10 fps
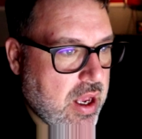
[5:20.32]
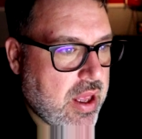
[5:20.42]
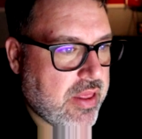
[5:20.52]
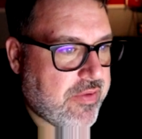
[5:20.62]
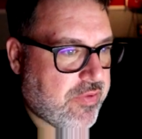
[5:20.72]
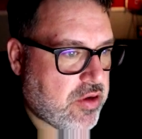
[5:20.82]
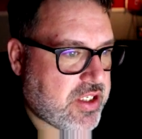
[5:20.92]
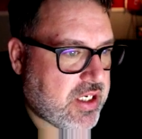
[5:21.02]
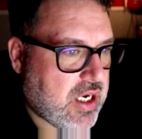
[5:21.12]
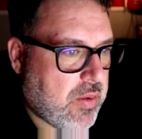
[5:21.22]
The first
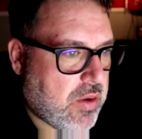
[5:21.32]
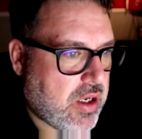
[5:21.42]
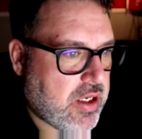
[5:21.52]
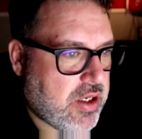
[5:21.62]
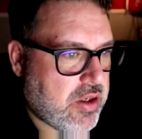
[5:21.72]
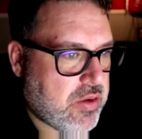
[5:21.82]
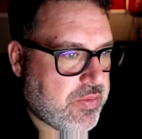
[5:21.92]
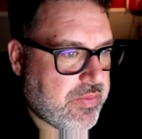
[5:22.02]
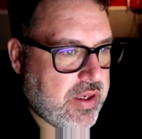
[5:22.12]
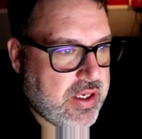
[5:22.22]
thing I want to do
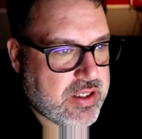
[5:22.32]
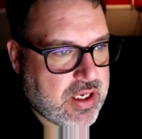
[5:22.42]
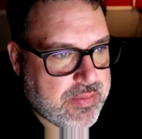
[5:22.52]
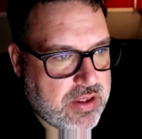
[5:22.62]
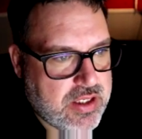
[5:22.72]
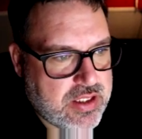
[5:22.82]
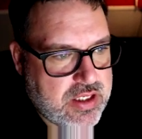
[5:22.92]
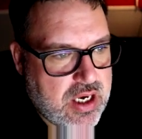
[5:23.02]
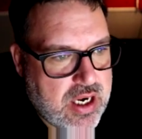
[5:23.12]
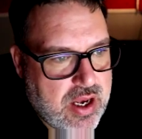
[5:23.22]
is I'm going to
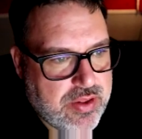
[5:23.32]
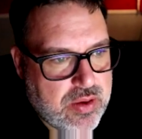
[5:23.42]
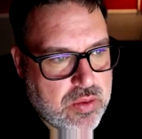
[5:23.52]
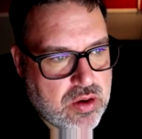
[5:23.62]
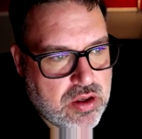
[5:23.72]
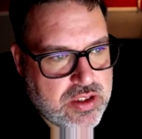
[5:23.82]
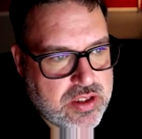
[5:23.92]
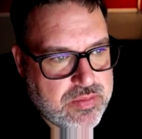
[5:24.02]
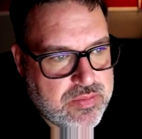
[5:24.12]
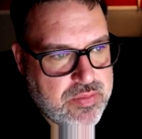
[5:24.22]
cut out the words.
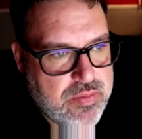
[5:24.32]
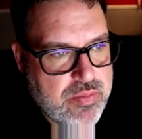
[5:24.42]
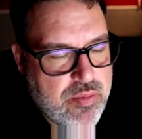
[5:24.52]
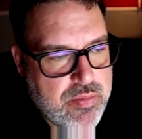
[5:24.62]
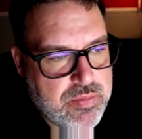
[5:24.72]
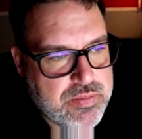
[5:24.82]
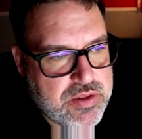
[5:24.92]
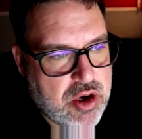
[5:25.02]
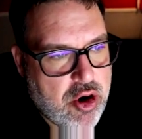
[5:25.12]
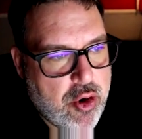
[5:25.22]

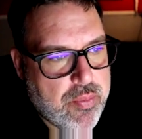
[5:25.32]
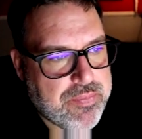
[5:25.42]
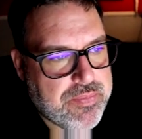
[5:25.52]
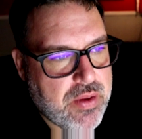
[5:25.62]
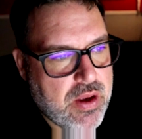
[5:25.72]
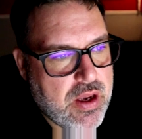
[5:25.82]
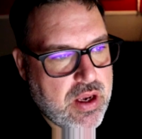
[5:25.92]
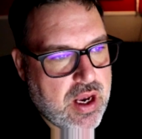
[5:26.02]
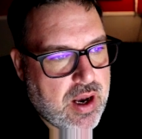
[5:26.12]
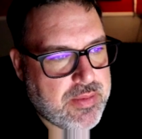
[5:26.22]
So
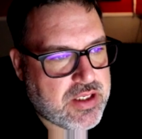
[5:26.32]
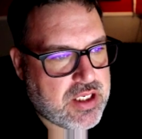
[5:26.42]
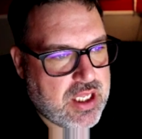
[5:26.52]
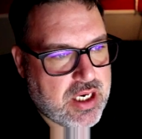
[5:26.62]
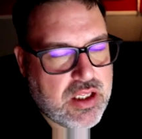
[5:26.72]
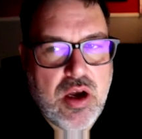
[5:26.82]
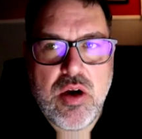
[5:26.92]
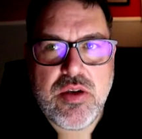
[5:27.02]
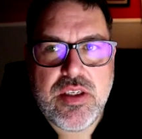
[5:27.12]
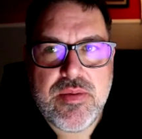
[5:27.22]
I'm going to select
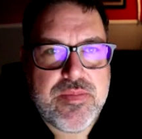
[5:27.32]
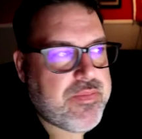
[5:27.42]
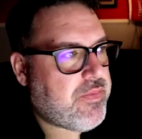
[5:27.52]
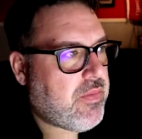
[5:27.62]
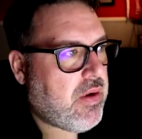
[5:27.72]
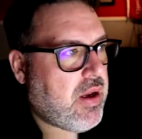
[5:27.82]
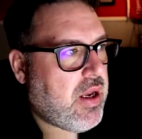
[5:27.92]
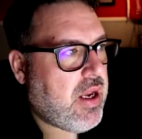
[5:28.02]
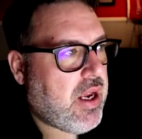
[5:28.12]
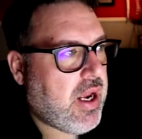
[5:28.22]
those.
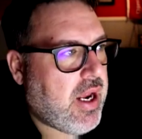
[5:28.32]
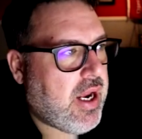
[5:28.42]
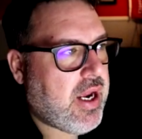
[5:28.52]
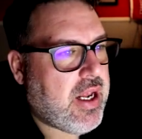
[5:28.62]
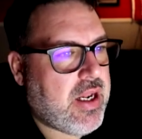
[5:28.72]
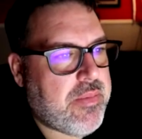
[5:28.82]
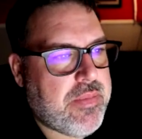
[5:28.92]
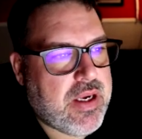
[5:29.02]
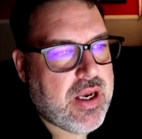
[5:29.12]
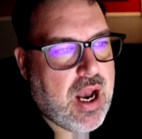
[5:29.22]
And
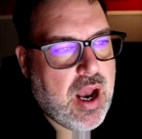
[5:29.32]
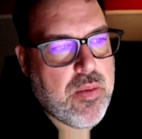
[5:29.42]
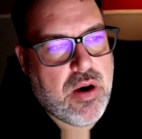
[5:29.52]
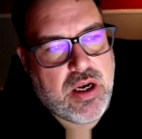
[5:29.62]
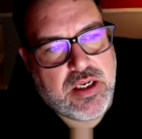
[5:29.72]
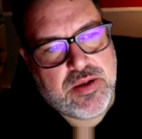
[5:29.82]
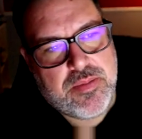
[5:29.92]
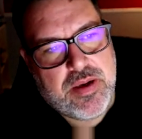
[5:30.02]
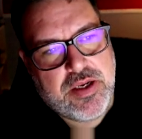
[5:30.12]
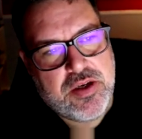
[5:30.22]
I want to
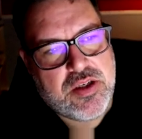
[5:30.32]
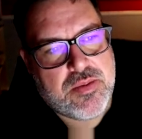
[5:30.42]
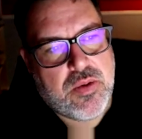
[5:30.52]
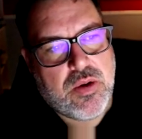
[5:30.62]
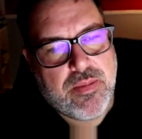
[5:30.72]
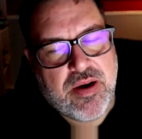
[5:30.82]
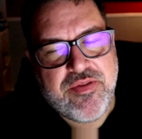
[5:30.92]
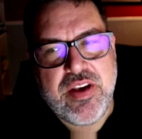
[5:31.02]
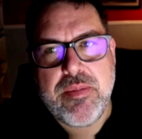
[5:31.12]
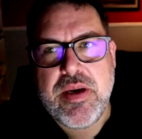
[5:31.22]
use one of my
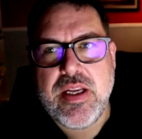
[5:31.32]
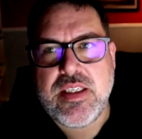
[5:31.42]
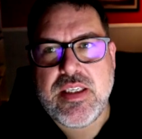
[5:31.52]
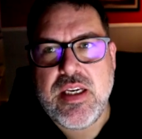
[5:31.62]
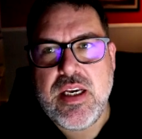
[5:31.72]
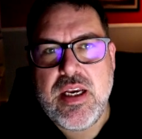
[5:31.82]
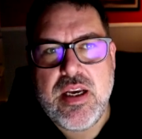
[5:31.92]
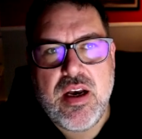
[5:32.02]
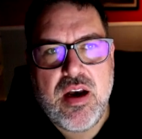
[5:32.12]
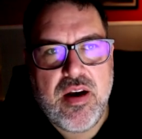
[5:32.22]
V-bits.
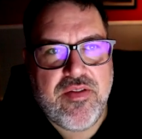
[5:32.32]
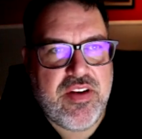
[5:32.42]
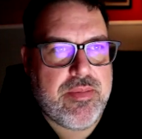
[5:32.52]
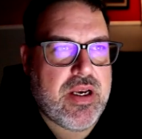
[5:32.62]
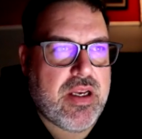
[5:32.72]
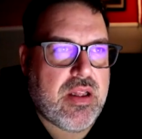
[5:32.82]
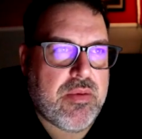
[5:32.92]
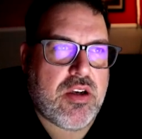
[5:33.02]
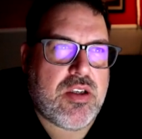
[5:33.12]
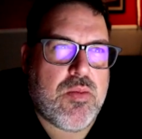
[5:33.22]
Uh, V-bit
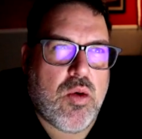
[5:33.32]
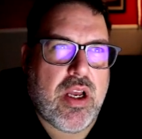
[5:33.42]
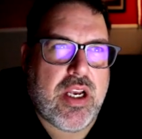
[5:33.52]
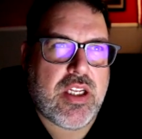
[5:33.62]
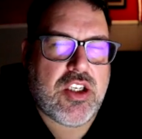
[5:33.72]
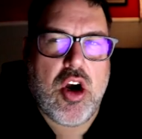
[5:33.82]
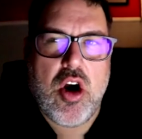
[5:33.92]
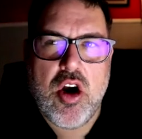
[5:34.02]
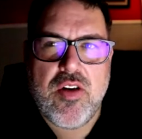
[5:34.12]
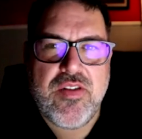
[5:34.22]
looks more like it's
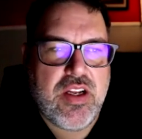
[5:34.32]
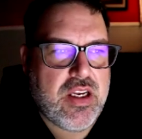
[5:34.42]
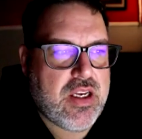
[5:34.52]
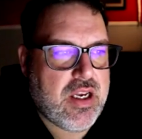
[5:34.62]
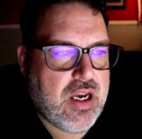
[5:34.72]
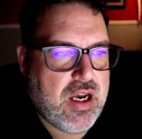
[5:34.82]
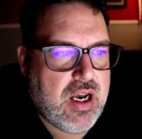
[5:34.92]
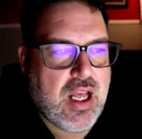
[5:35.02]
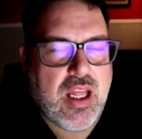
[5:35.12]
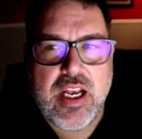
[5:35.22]
carved. Uh, I
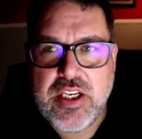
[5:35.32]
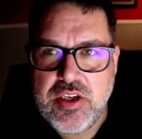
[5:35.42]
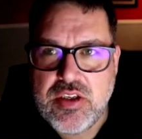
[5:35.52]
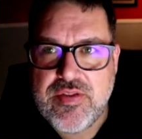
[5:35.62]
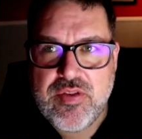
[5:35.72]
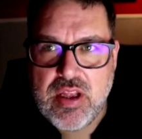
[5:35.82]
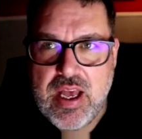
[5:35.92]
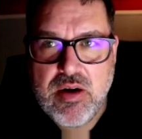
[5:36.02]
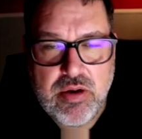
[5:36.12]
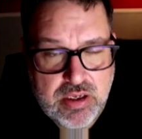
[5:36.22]
like to use it for
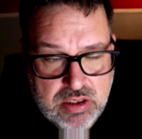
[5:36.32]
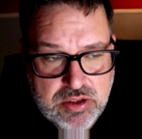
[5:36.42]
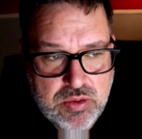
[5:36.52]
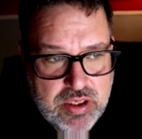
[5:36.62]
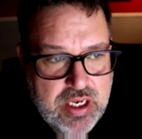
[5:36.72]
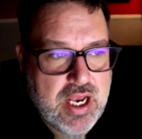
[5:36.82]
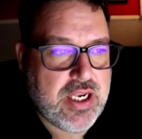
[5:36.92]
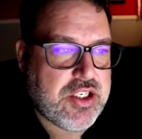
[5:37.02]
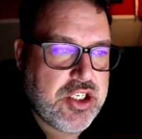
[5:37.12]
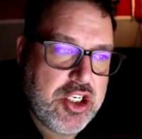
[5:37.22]
lettering. It looks really
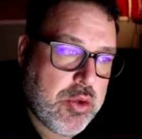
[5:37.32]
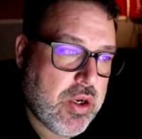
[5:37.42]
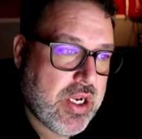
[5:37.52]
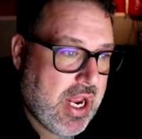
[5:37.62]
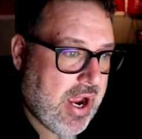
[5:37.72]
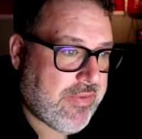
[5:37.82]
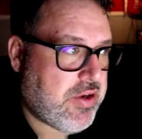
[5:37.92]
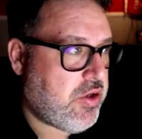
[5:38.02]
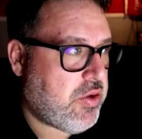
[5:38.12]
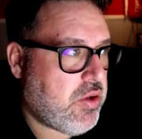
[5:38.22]
nice. You wouldn't have
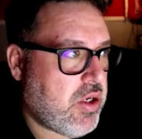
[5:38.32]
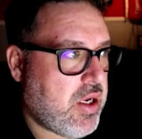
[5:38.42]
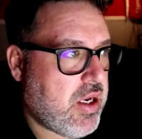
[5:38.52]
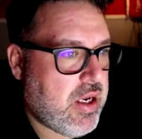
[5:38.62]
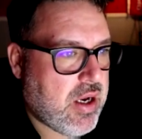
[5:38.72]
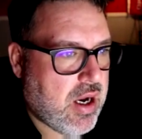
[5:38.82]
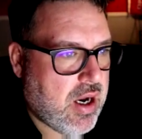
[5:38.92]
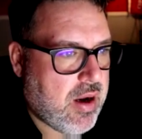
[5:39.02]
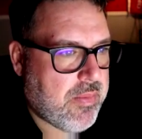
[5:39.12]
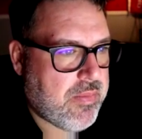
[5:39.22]
to,
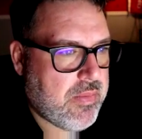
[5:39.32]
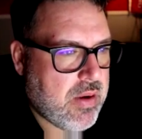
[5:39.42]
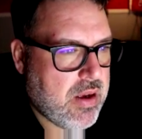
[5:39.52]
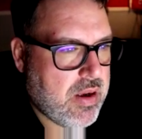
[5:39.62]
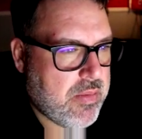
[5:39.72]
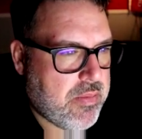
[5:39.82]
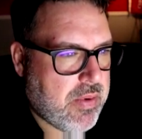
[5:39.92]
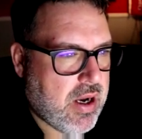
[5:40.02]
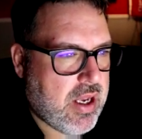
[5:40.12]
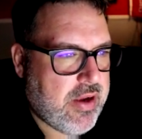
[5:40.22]
um,
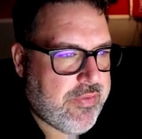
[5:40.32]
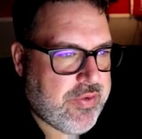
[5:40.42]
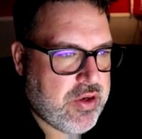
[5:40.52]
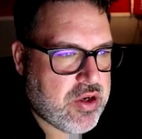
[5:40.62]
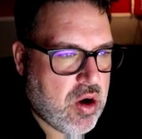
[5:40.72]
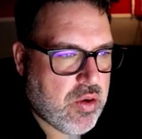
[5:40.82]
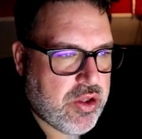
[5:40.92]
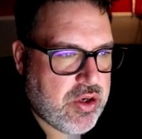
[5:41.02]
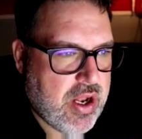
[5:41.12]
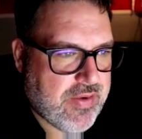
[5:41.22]
but if you don't,
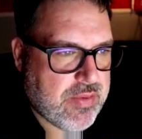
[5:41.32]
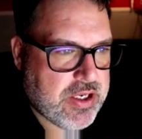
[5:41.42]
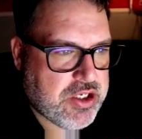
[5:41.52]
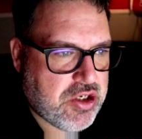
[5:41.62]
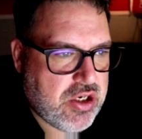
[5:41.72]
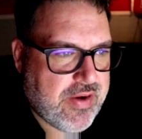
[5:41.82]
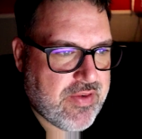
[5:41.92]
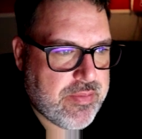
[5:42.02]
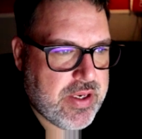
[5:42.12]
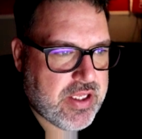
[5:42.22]
you'd have to make sure you have a
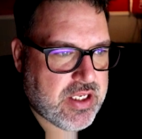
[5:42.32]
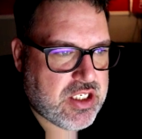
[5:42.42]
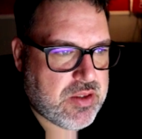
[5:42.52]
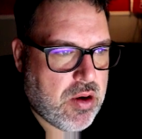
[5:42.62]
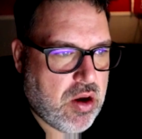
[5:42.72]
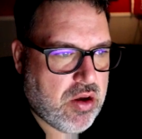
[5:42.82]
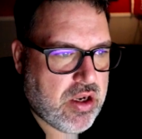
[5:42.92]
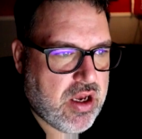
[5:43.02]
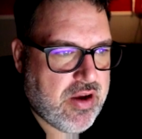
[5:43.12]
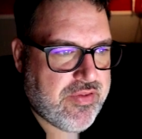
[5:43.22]
bit that's small
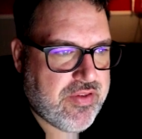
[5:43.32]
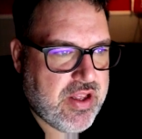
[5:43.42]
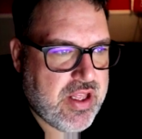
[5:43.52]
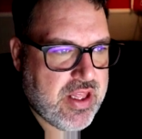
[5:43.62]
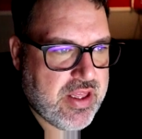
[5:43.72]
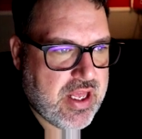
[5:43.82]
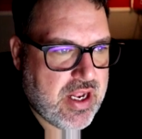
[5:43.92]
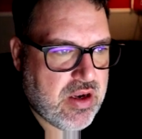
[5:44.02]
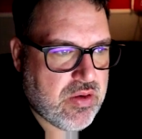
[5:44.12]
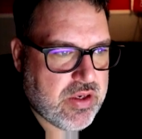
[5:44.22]
enough that
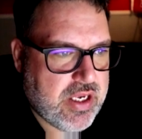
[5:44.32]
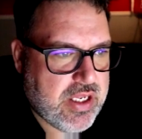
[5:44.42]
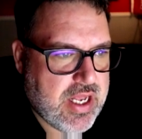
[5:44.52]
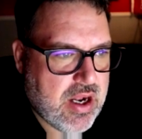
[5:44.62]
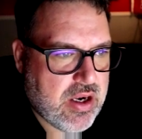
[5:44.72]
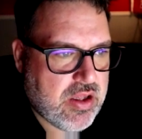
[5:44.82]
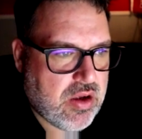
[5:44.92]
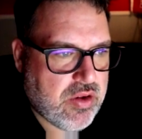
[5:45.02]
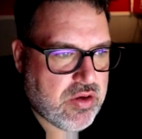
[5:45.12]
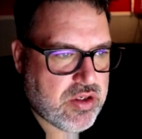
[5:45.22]
it'll get down in all
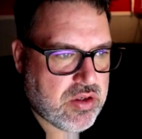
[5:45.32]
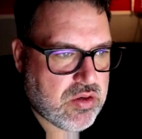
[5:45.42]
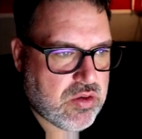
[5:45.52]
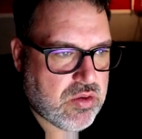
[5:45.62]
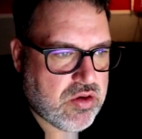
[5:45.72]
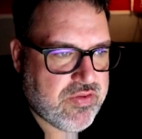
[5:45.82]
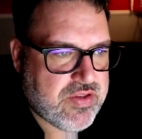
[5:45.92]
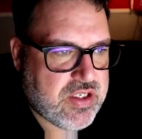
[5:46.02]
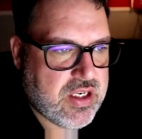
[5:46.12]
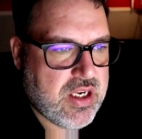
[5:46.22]
those little
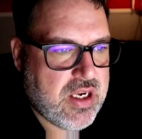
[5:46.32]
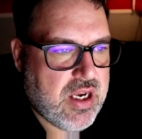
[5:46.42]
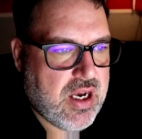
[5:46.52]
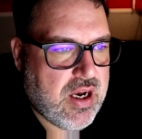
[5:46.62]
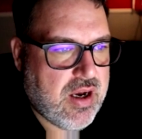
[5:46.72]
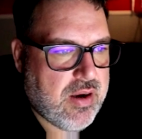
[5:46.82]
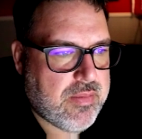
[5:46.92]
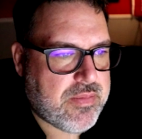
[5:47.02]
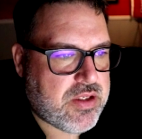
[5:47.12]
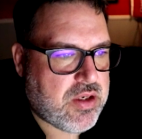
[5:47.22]
grooves. Um,
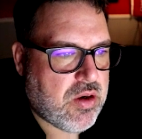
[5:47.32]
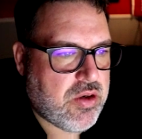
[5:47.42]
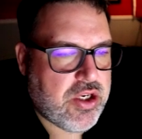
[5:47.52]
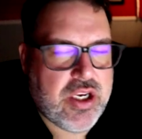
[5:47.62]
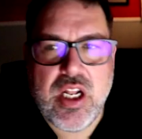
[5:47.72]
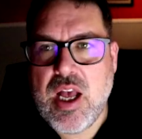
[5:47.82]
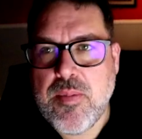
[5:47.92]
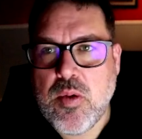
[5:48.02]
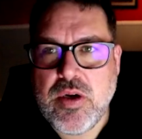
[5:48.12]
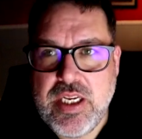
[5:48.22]
so you get a lot
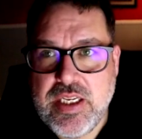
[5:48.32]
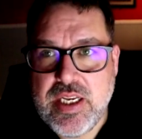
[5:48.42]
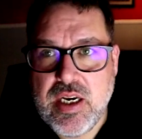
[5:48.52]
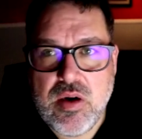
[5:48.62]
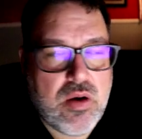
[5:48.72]
more detail